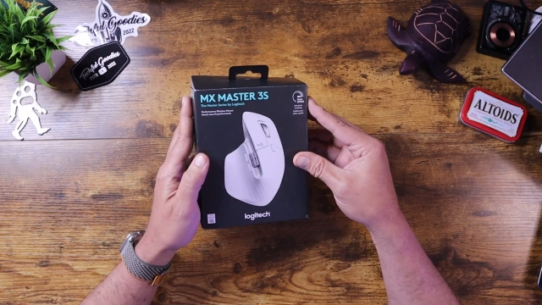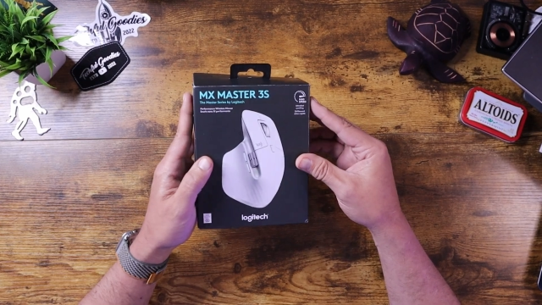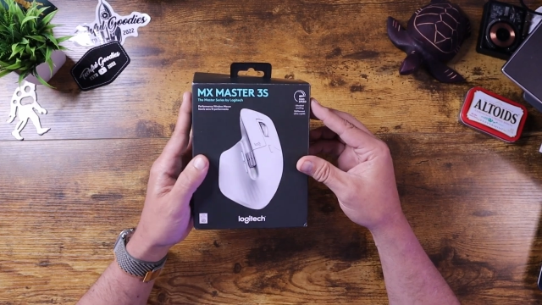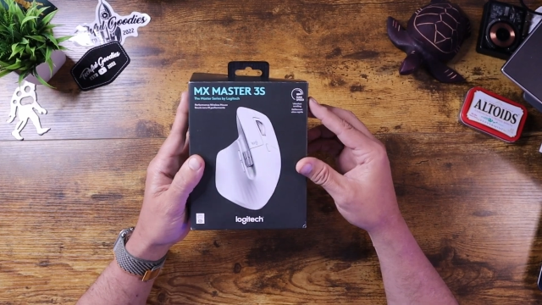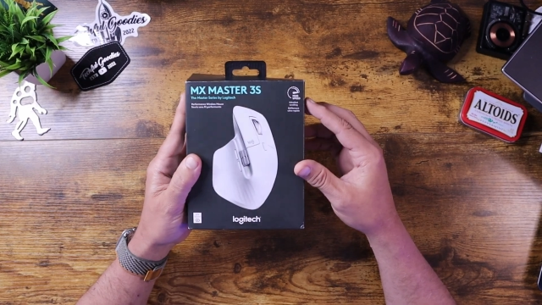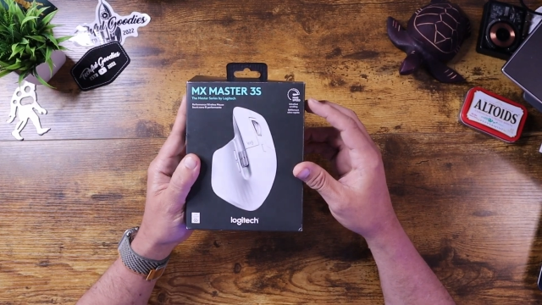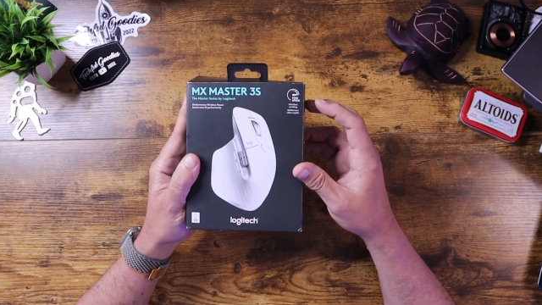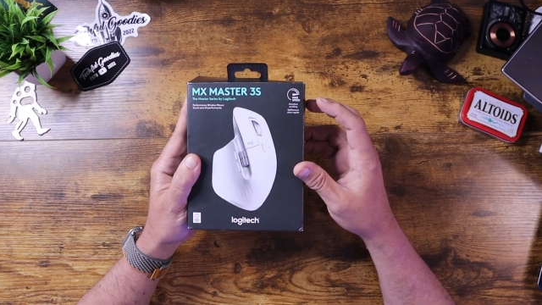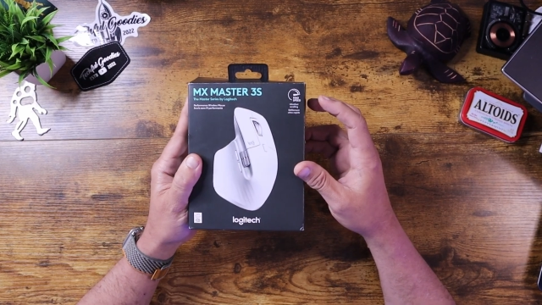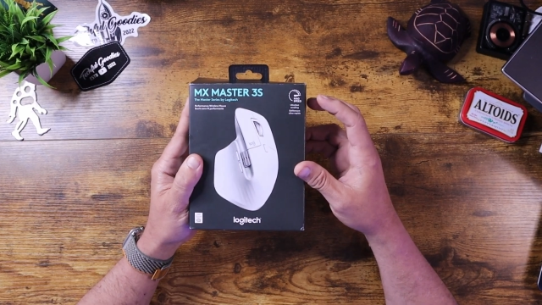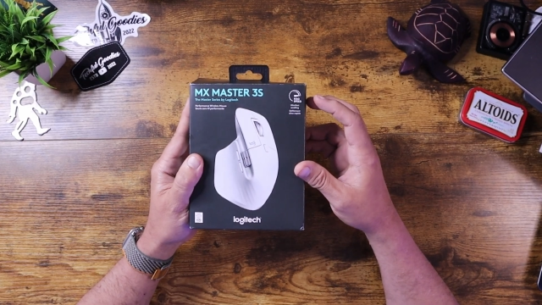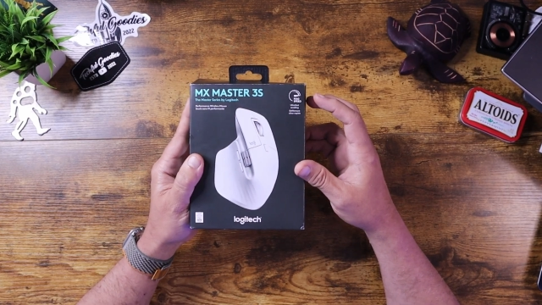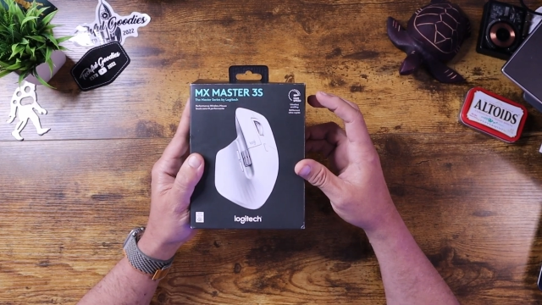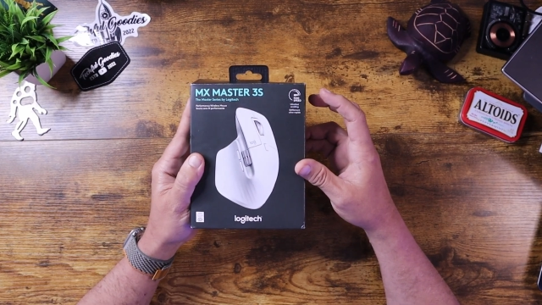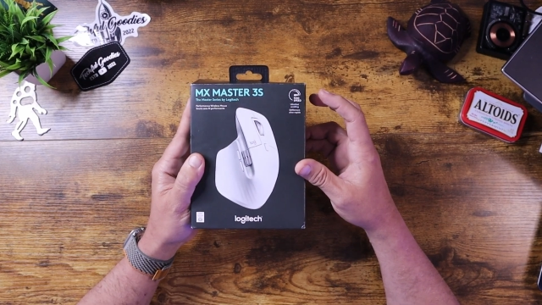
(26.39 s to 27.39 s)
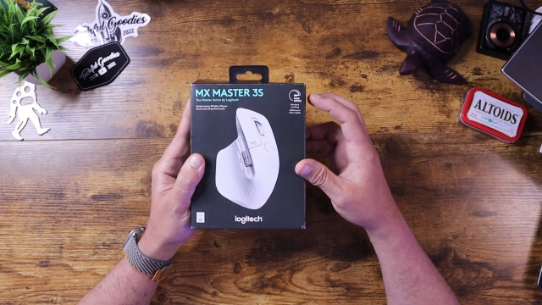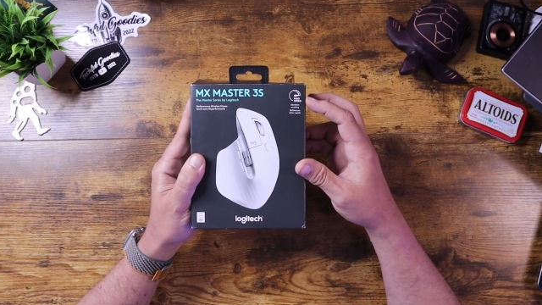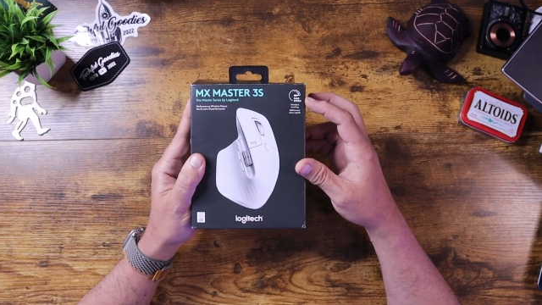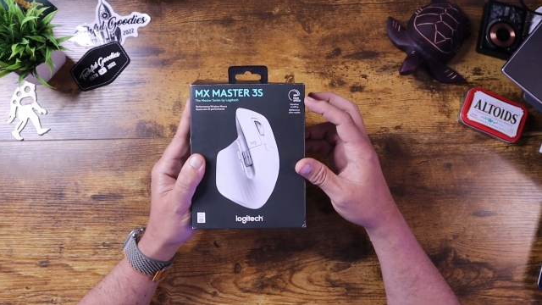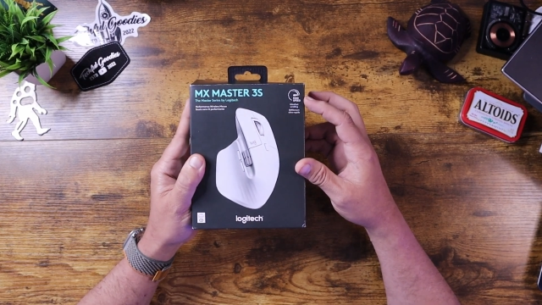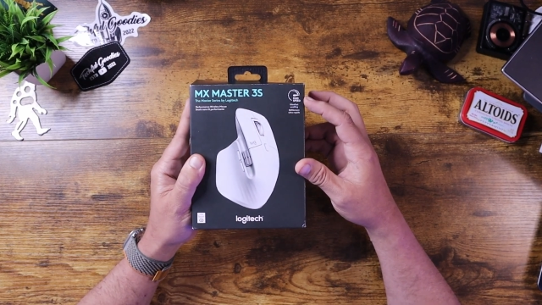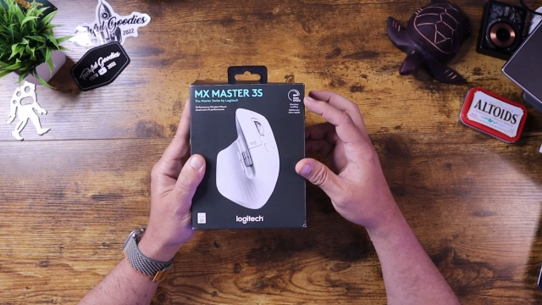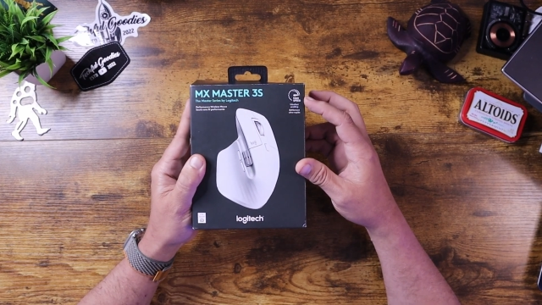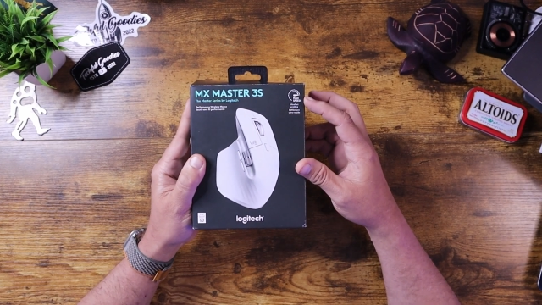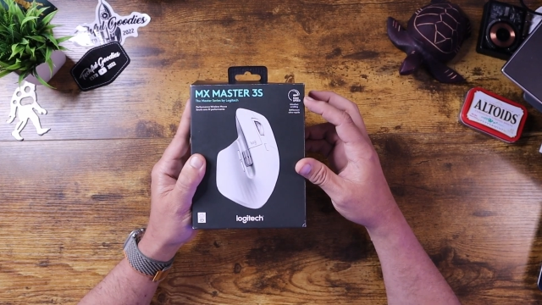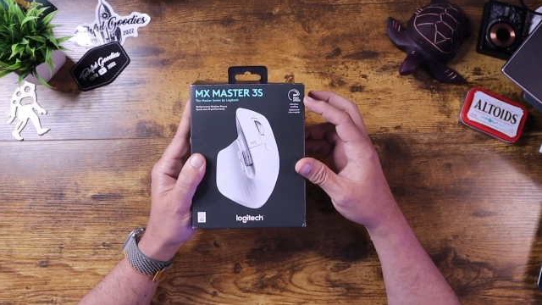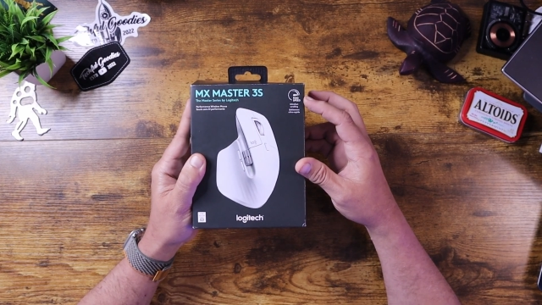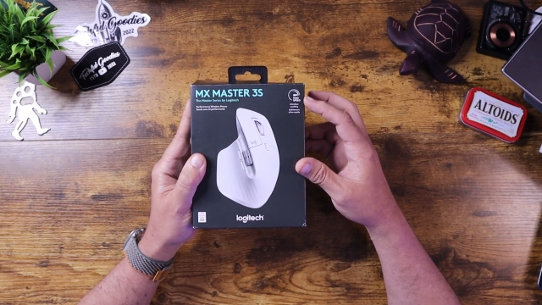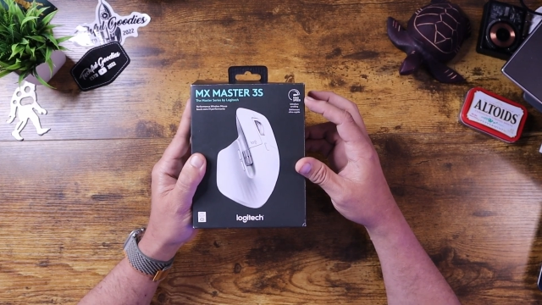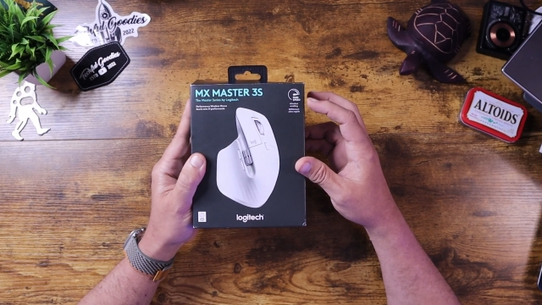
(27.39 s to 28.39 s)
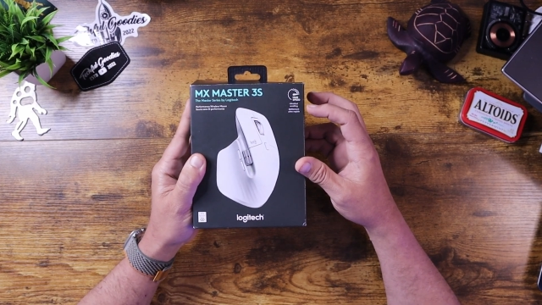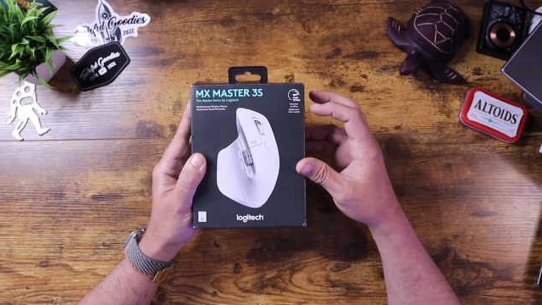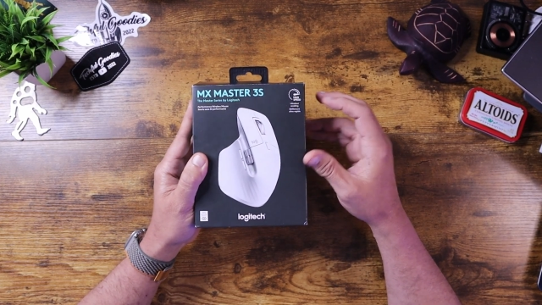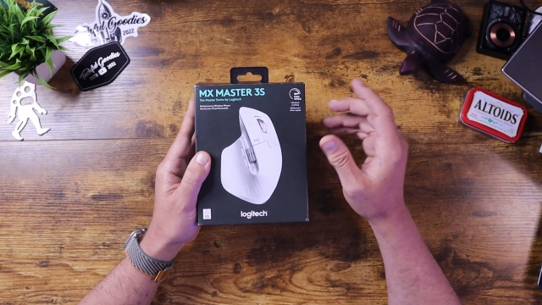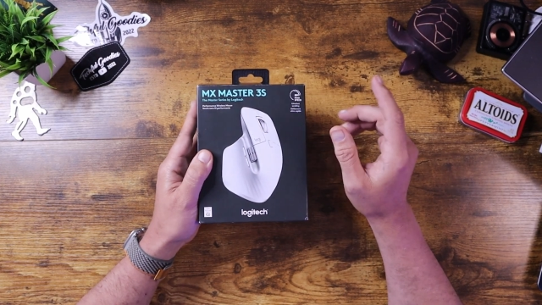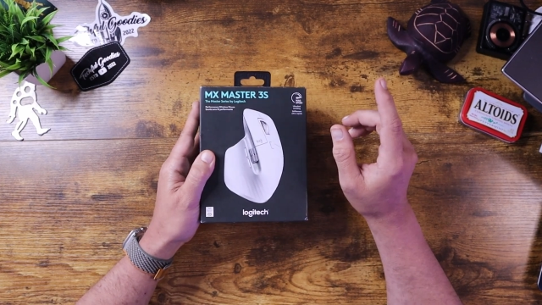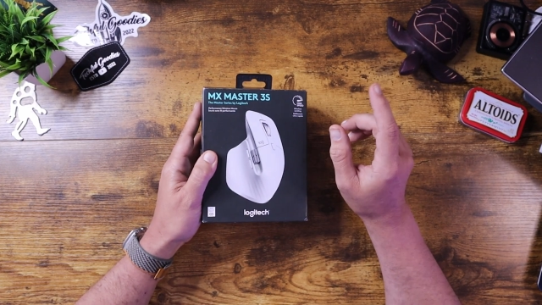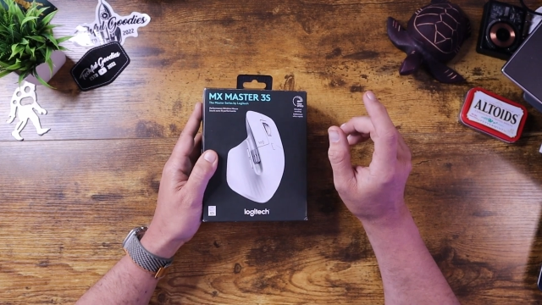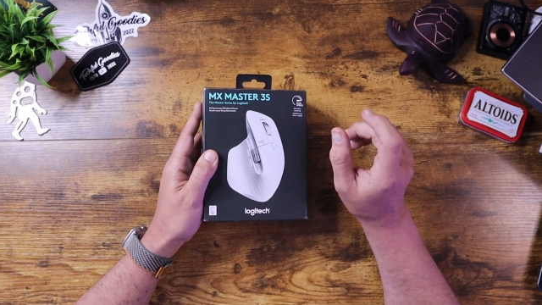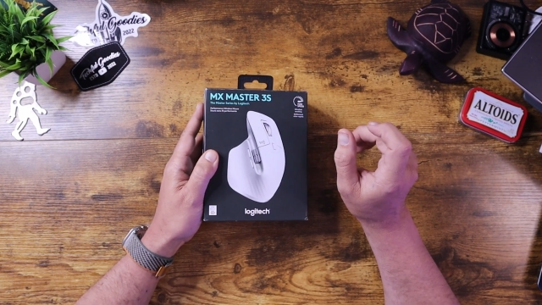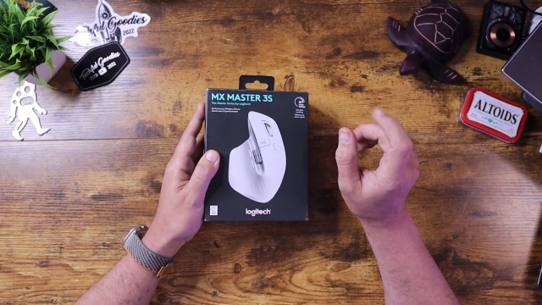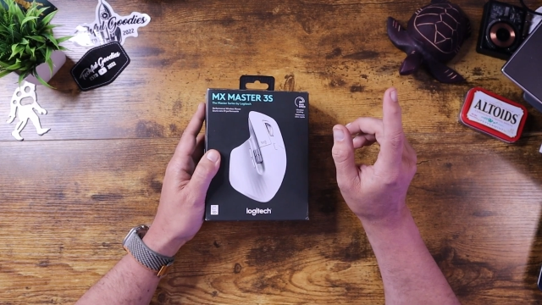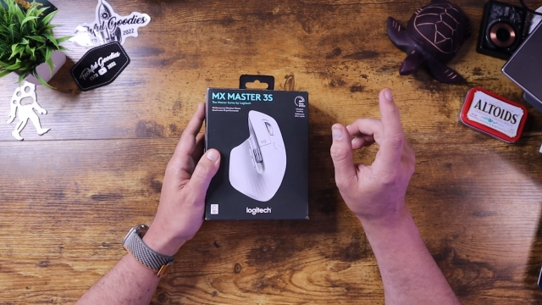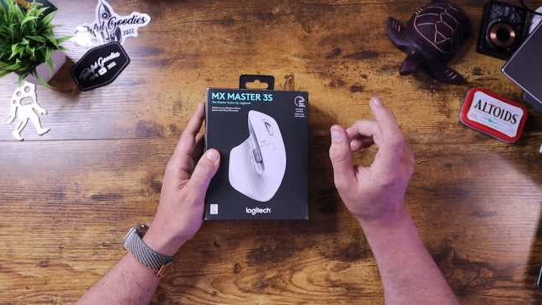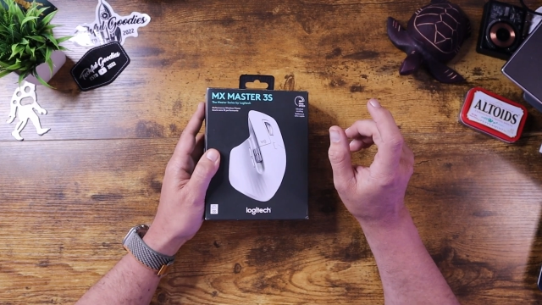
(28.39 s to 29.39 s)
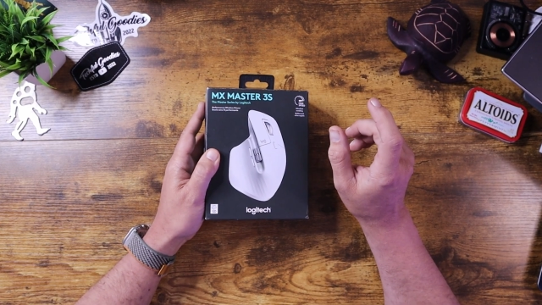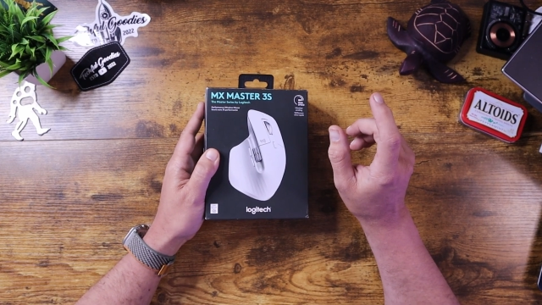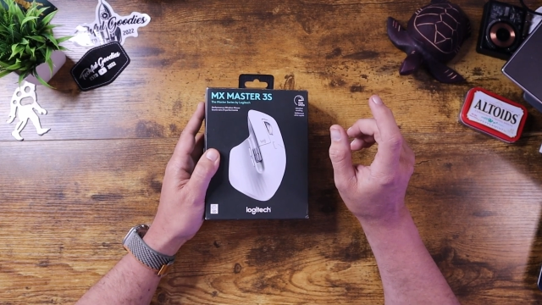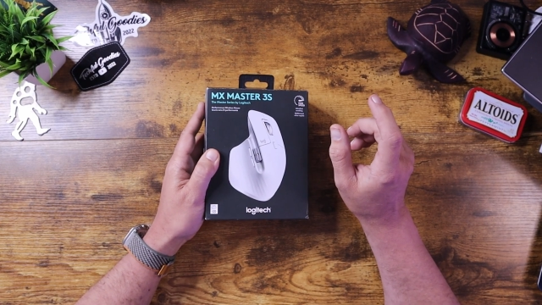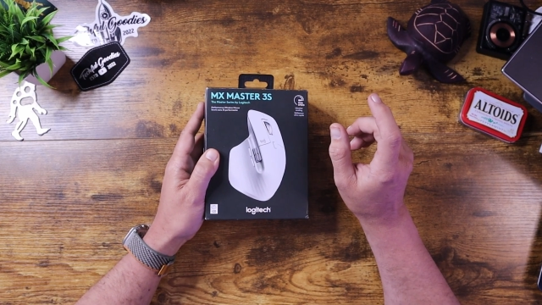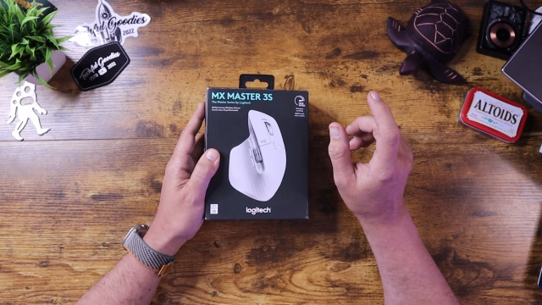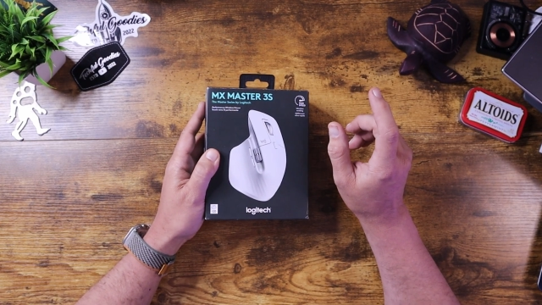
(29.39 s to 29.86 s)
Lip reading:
Nobody's mouth can be seen.